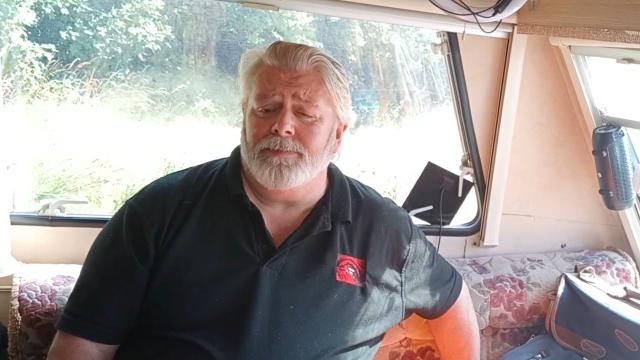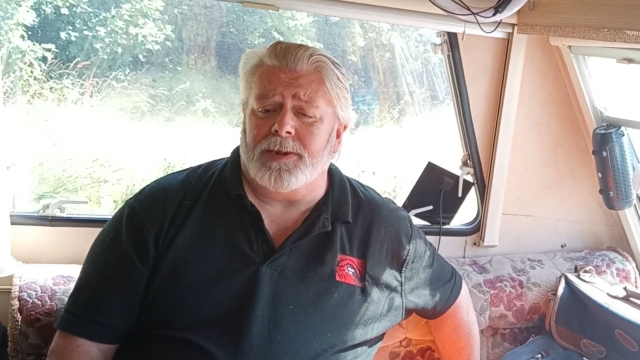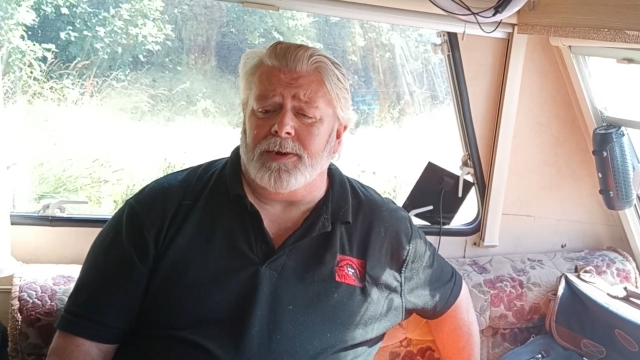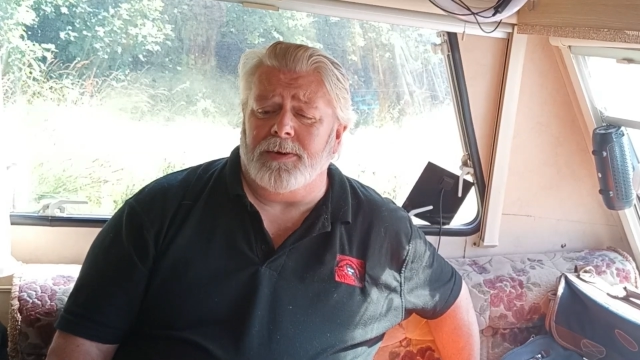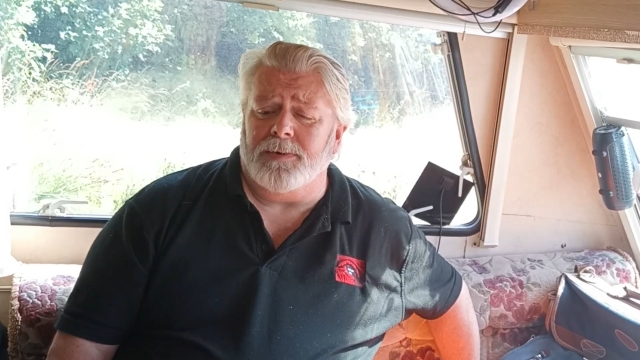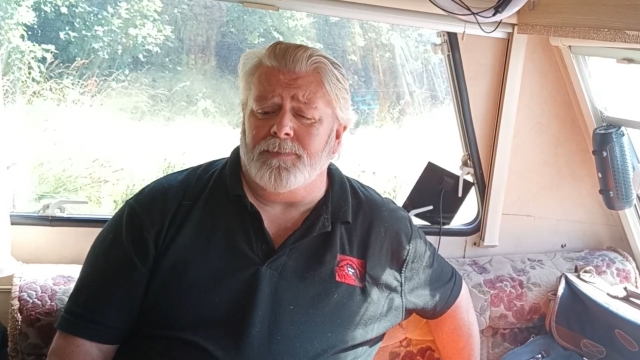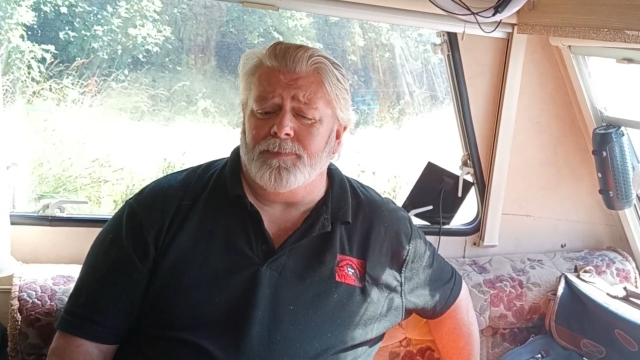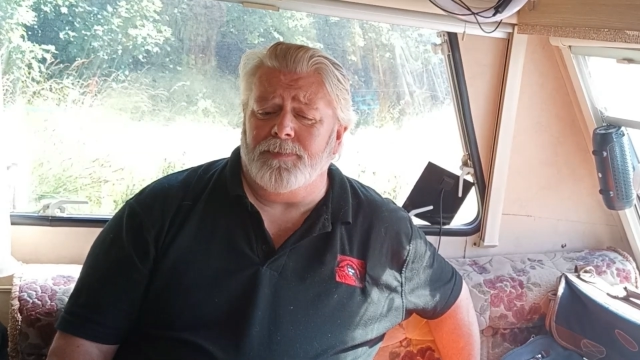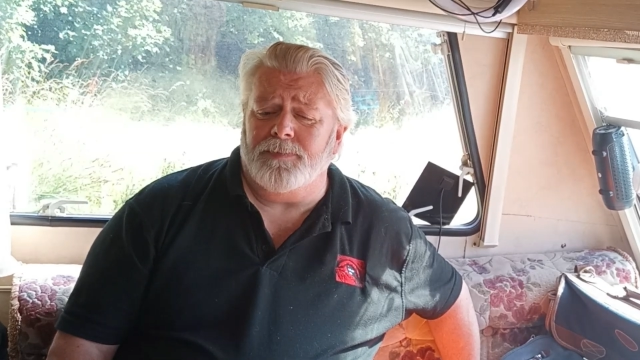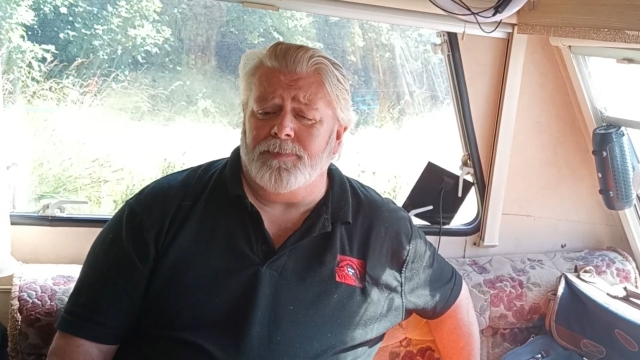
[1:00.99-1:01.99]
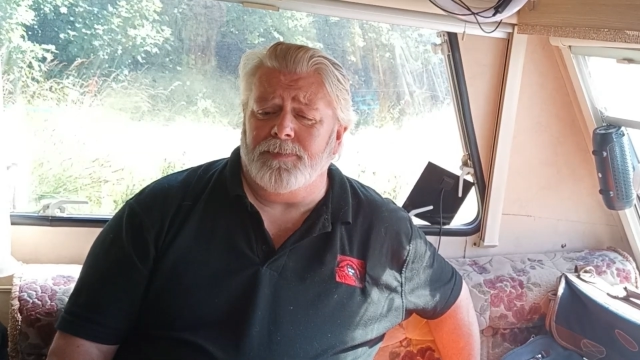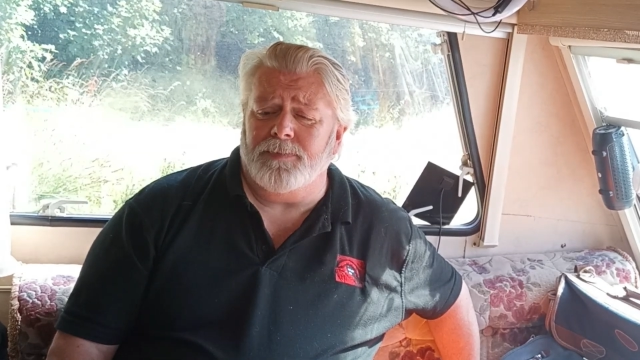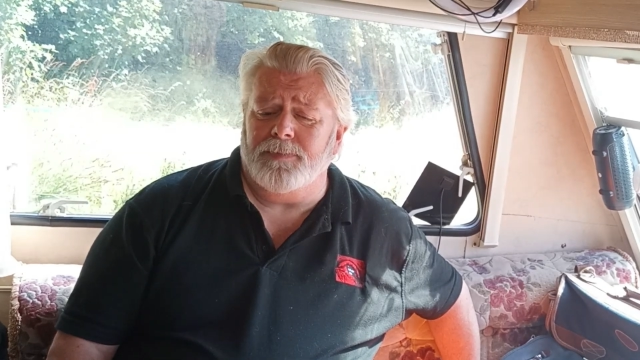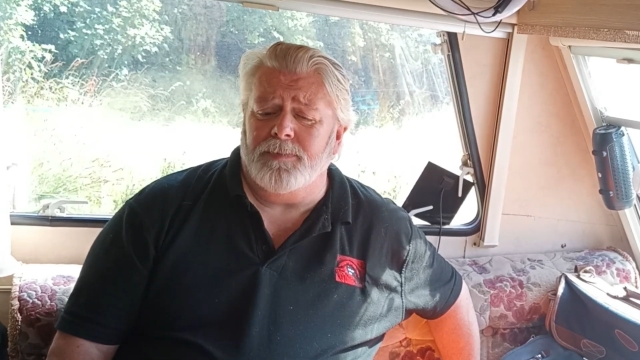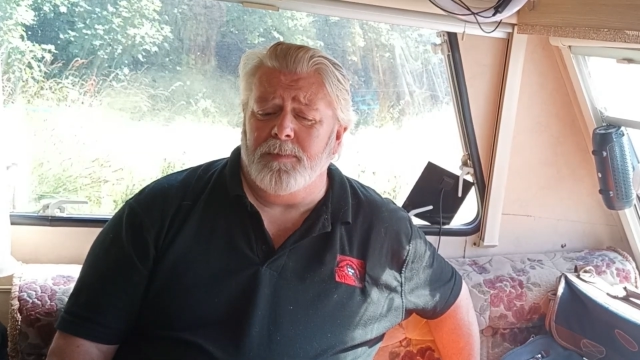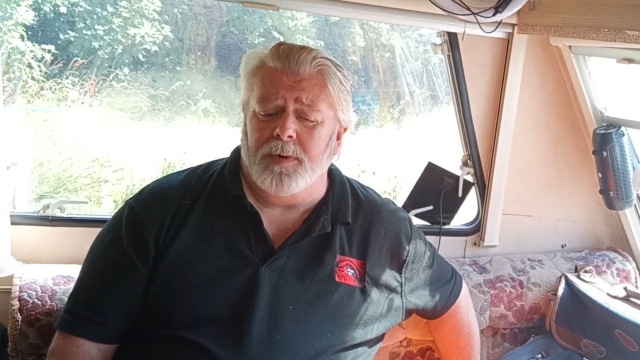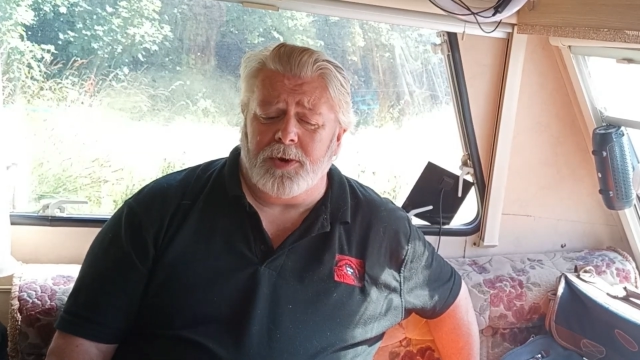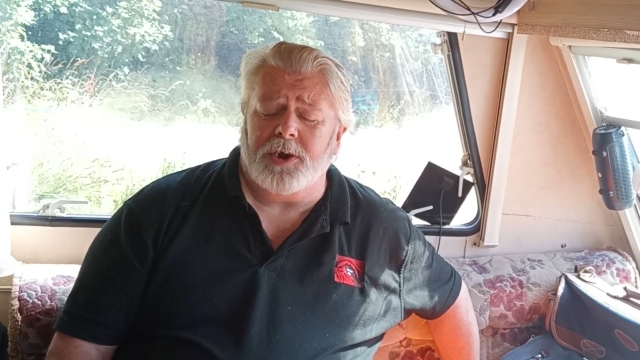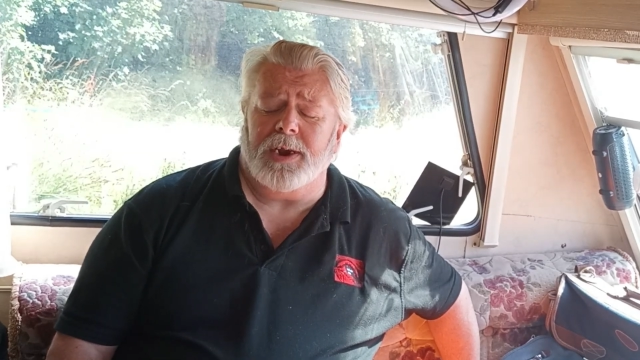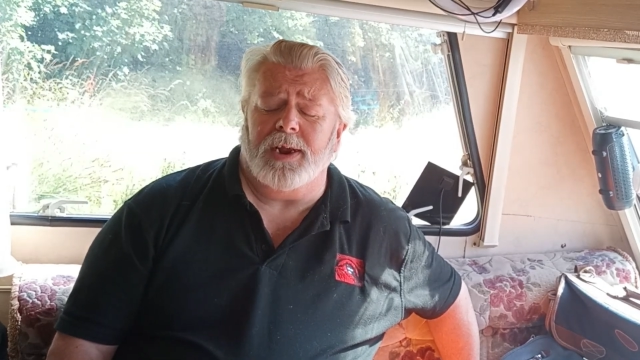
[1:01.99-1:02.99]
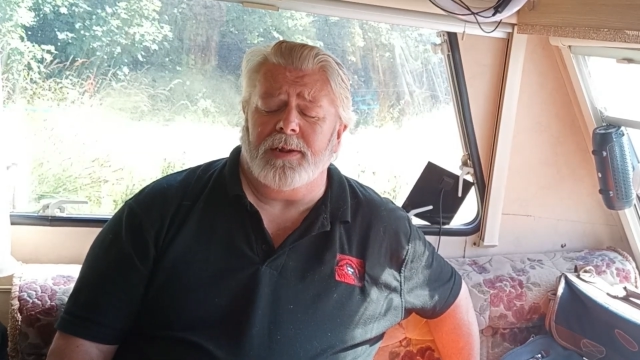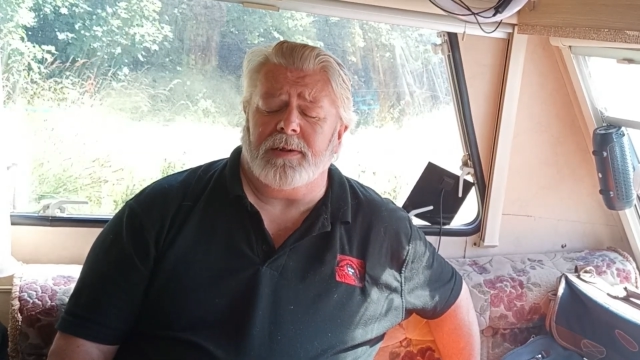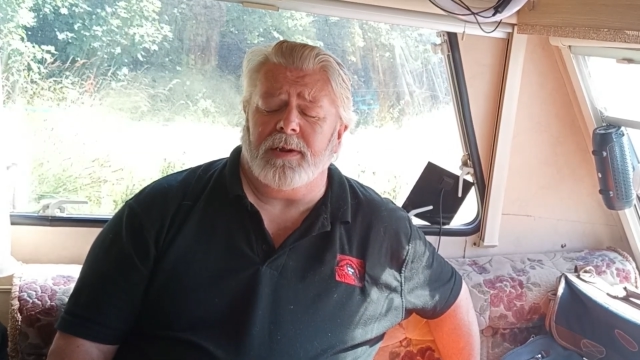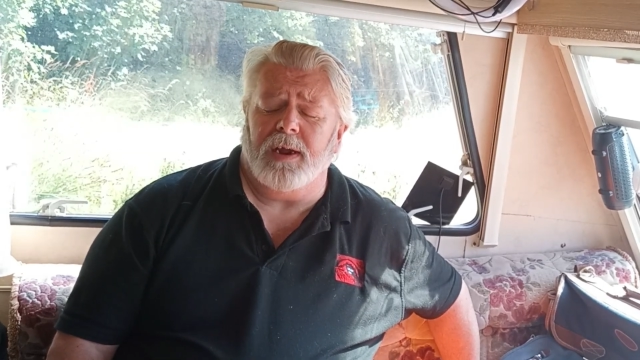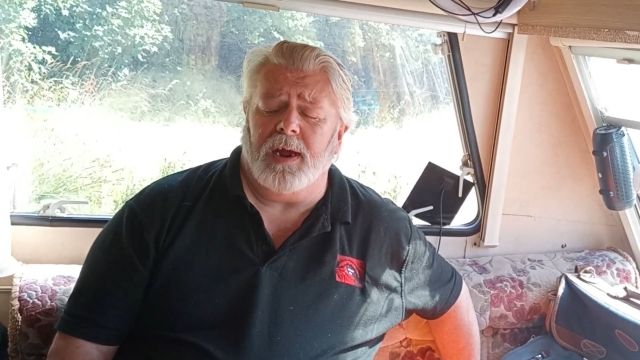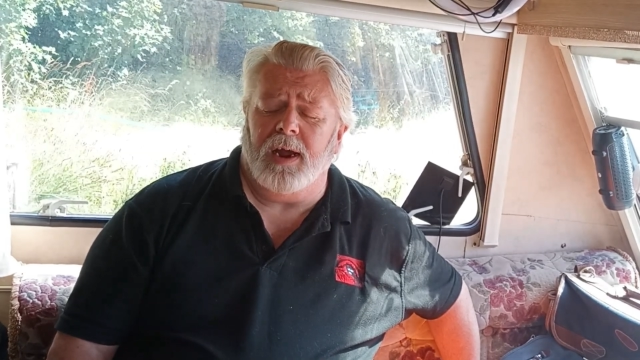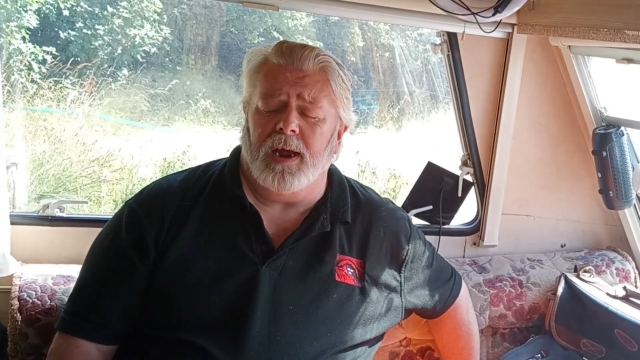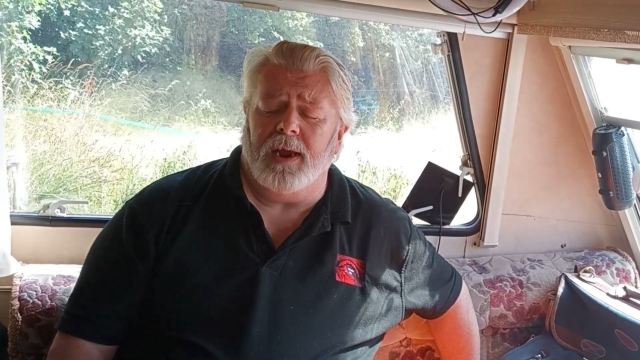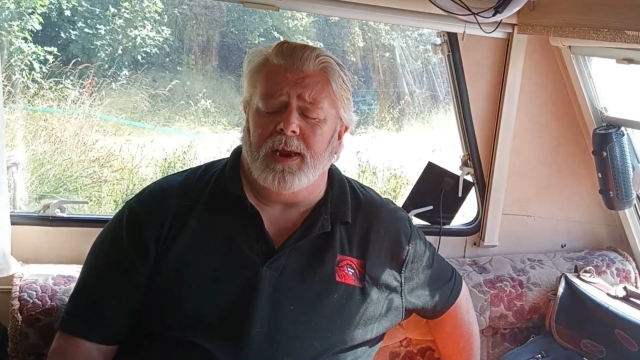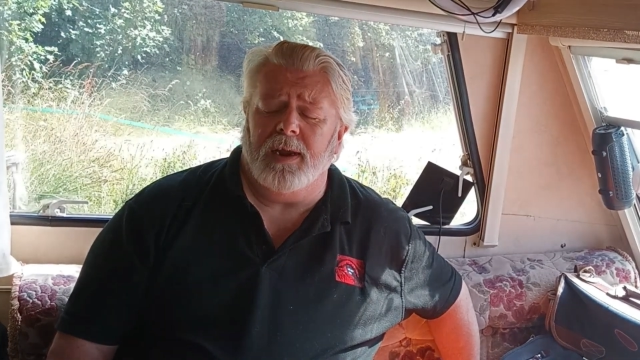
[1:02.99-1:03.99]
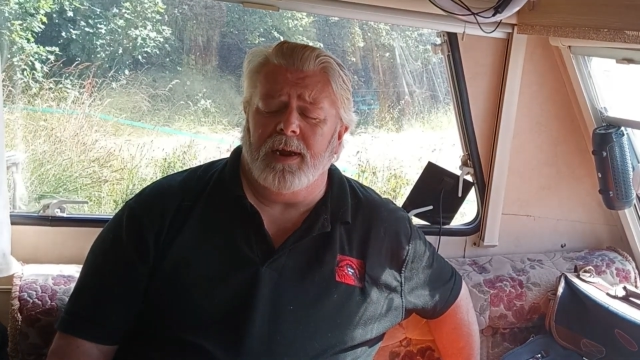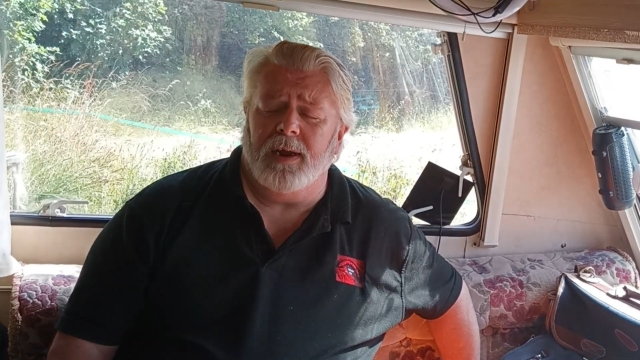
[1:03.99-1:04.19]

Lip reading: So much as I